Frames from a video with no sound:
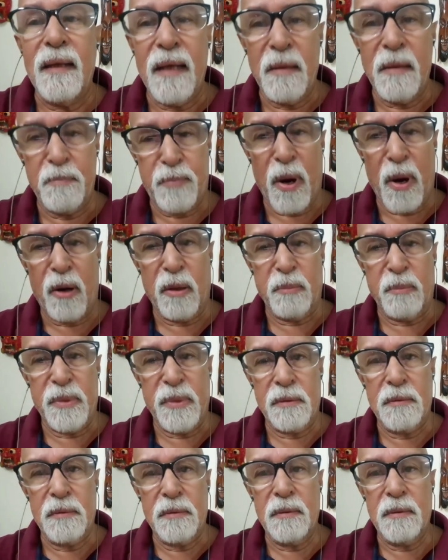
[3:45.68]
empowerment,
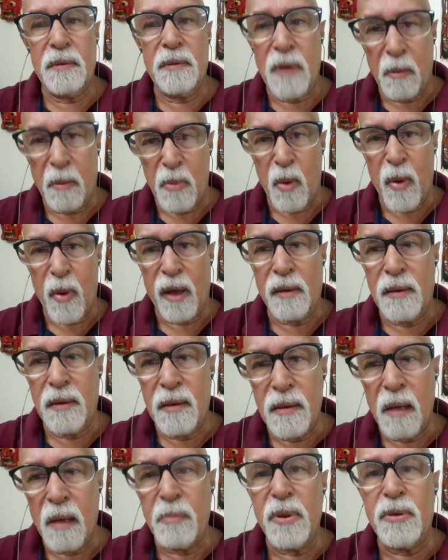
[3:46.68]
number one.
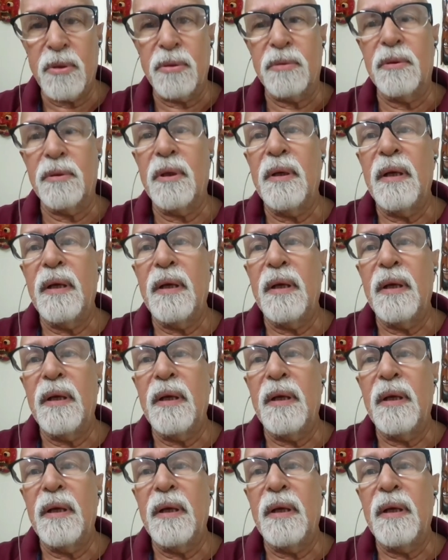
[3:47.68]
Number two,